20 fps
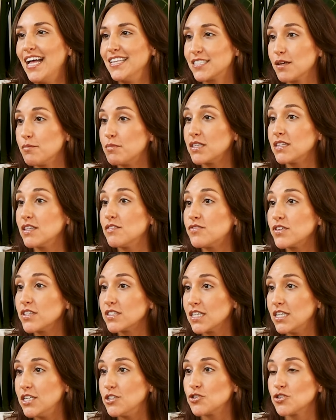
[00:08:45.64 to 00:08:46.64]
And something that
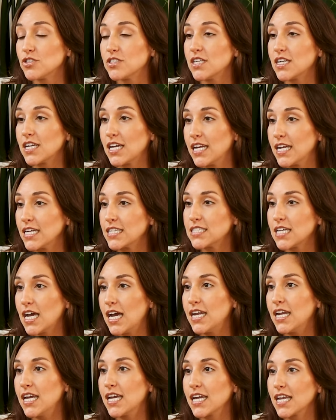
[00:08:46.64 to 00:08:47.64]
feels interesting and
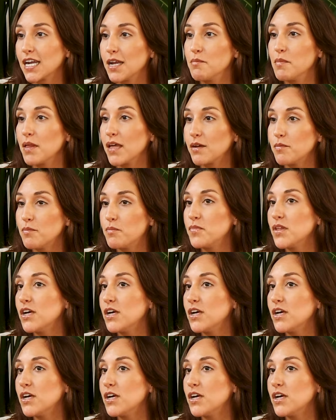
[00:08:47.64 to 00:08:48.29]
exciting, and I'm like